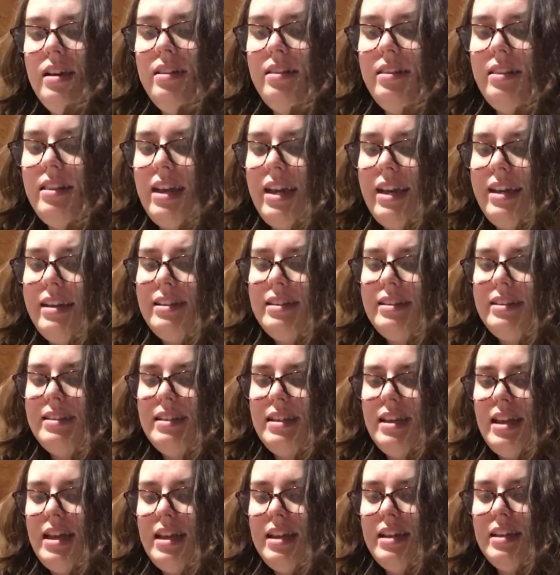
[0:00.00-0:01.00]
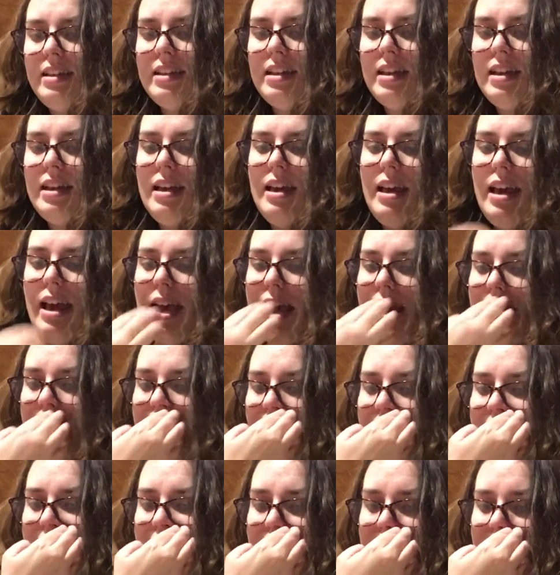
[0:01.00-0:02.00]
They'd sing, and
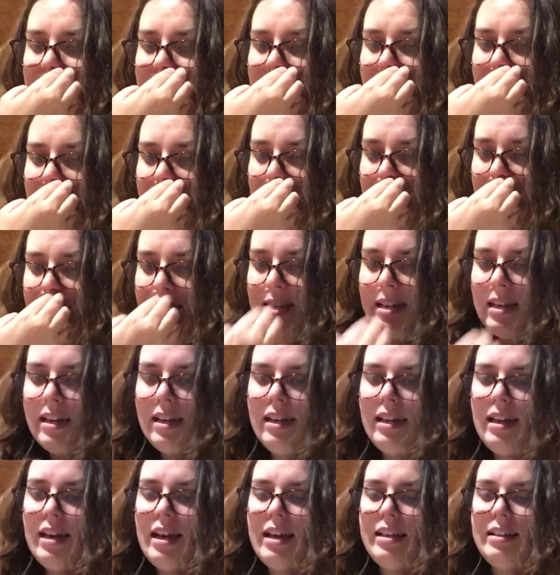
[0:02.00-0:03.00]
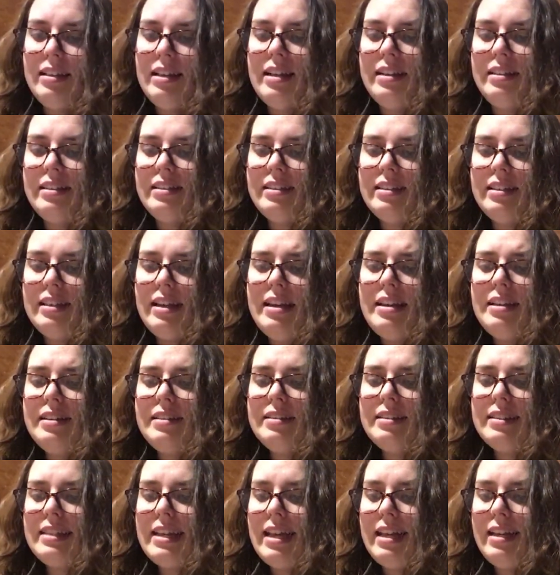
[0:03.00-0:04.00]
they'd sing, and they'd
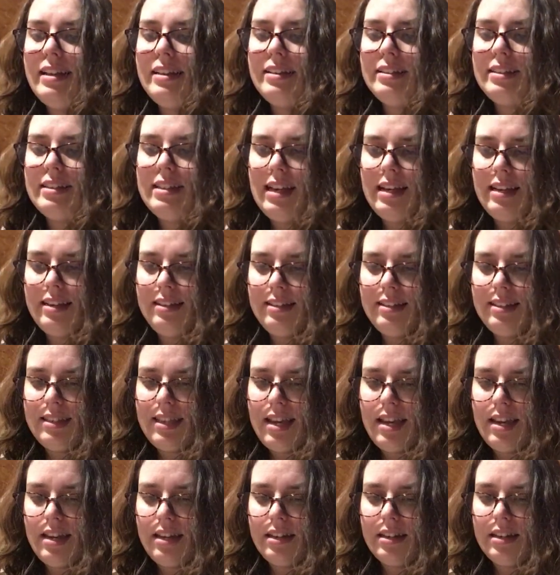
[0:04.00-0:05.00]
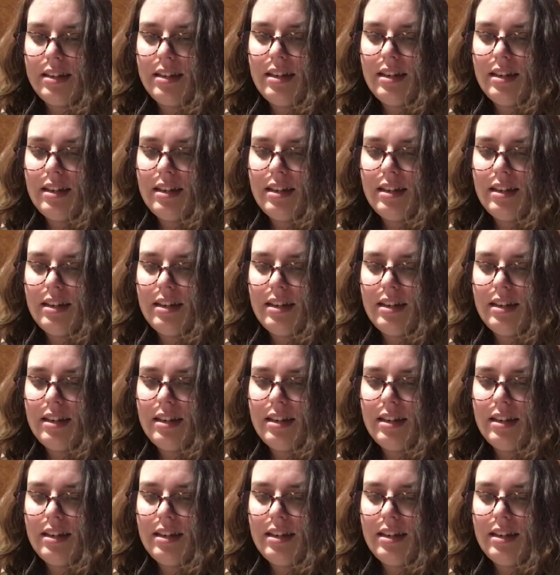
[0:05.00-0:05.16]
sing.